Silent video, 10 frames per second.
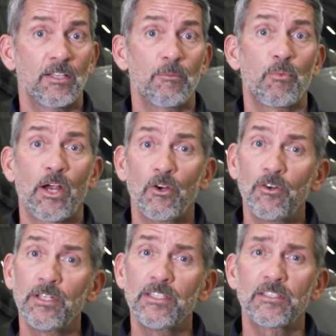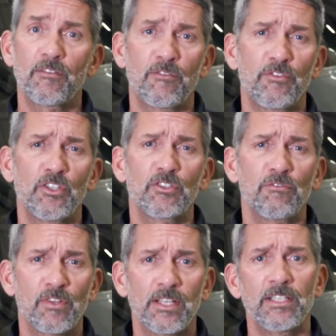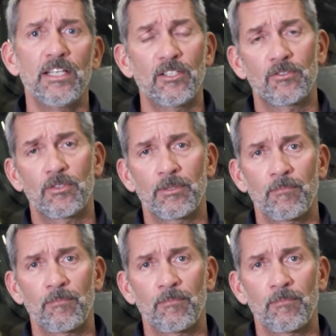the priorities of the vertical flight industry.